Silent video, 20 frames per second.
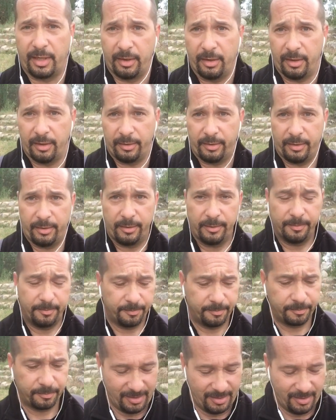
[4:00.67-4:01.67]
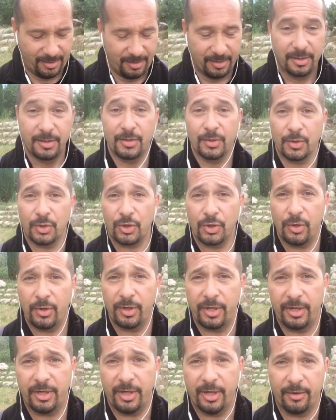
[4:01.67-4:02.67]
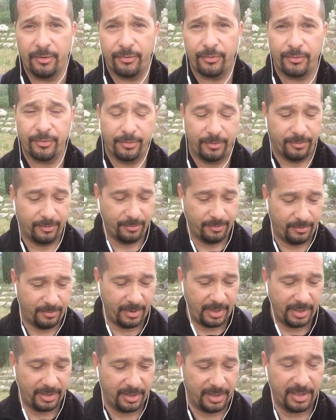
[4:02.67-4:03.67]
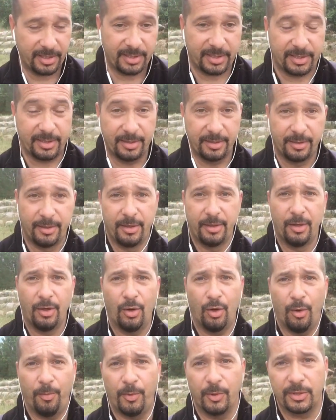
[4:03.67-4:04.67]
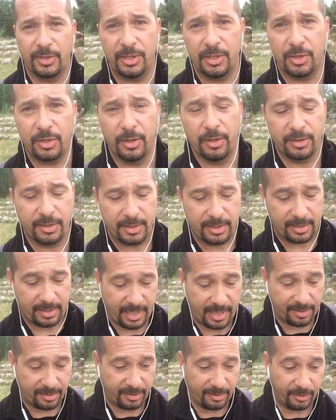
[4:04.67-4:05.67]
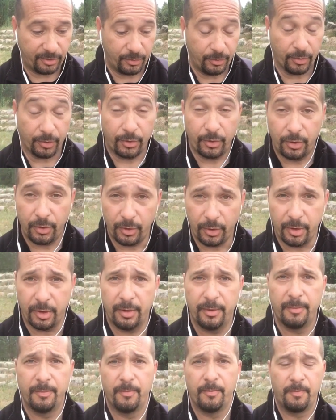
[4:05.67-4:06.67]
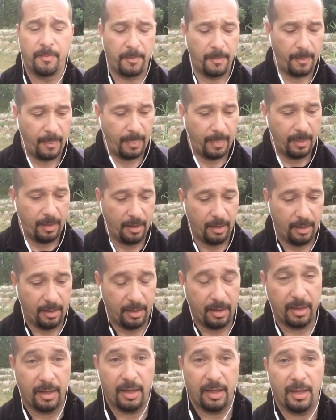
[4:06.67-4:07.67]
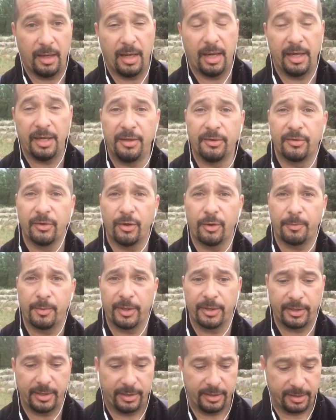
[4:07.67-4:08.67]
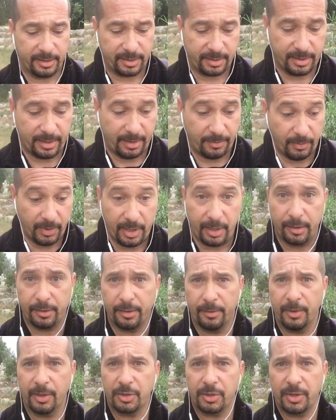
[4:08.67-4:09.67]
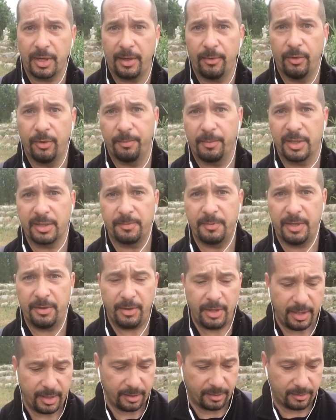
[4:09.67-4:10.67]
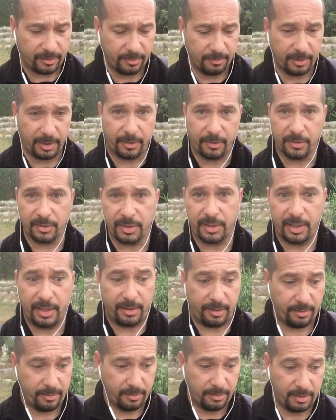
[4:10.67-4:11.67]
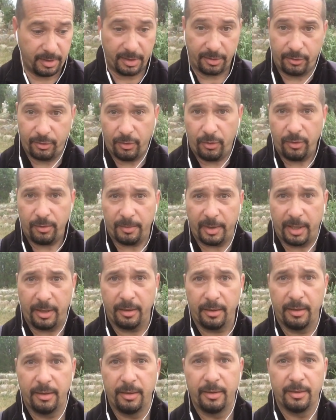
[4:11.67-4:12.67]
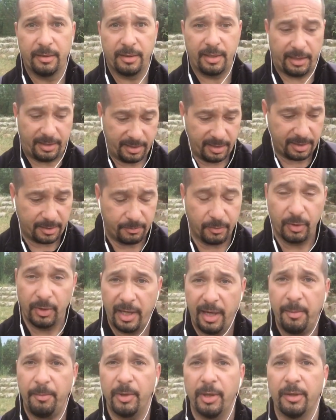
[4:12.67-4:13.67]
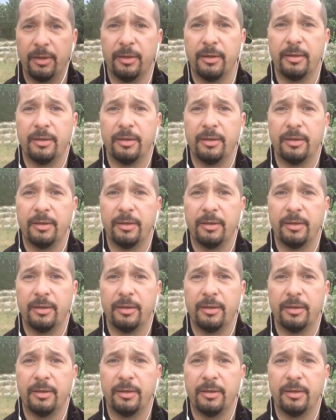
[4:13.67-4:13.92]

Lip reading: God. So sure enough, when this opposition started to occur, I interpreted as that, well, the Watchtower must be right, because they're told me that this will happen.